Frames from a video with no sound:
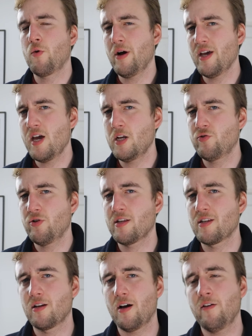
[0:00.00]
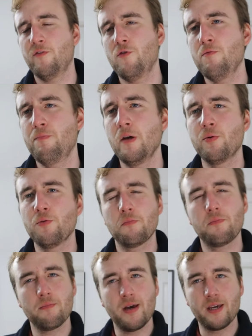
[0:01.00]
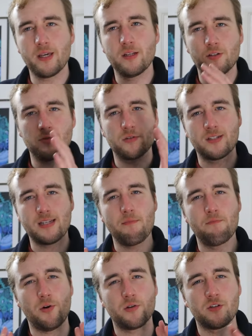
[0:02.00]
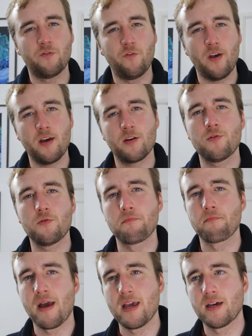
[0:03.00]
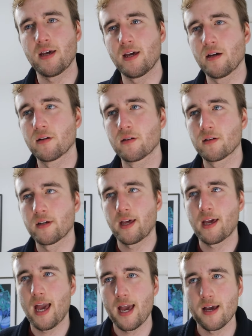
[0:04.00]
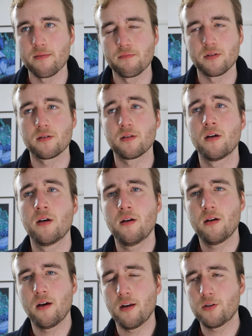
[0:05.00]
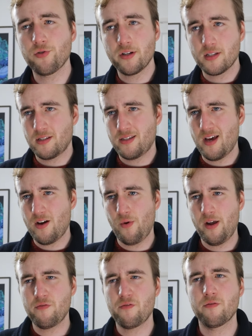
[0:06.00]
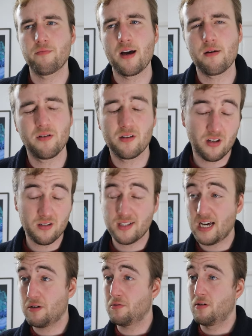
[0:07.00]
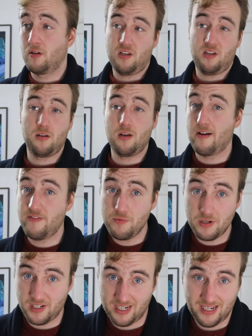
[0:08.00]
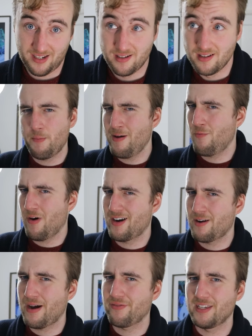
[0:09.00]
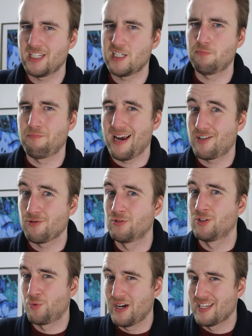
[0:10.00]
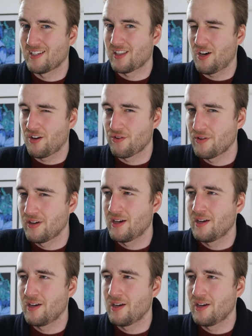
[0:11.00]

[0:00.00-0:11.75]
Quite interested. I thought people would be making sort of sandbox vehicle making games, and I tried to stay away from that, but it turns out everyone did. a bit worried about this special twist though.